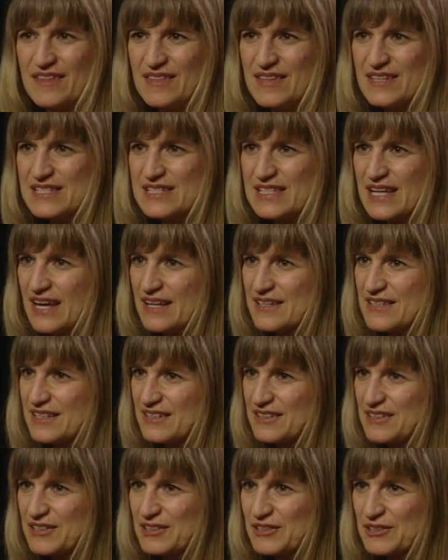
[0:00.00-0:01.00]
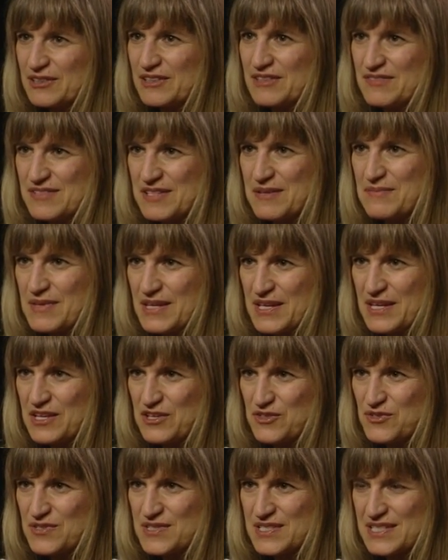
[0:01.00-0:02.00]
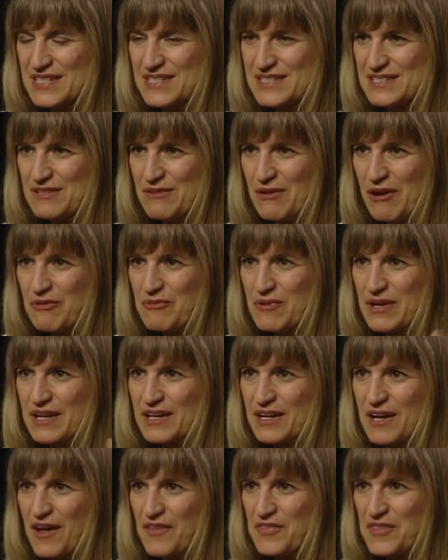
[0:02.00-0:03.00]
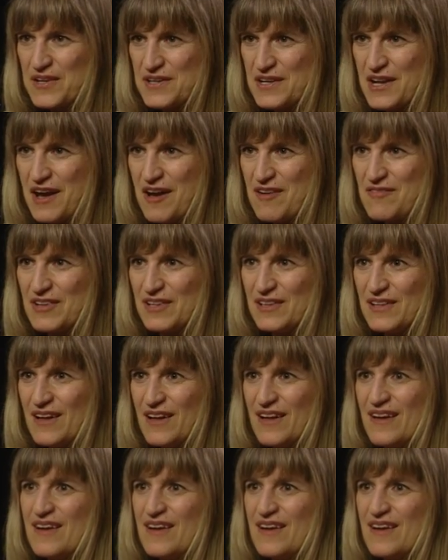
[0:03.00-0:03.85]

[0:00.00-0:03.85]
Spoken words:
this had the kernel of something interesting. So I went and got the novel,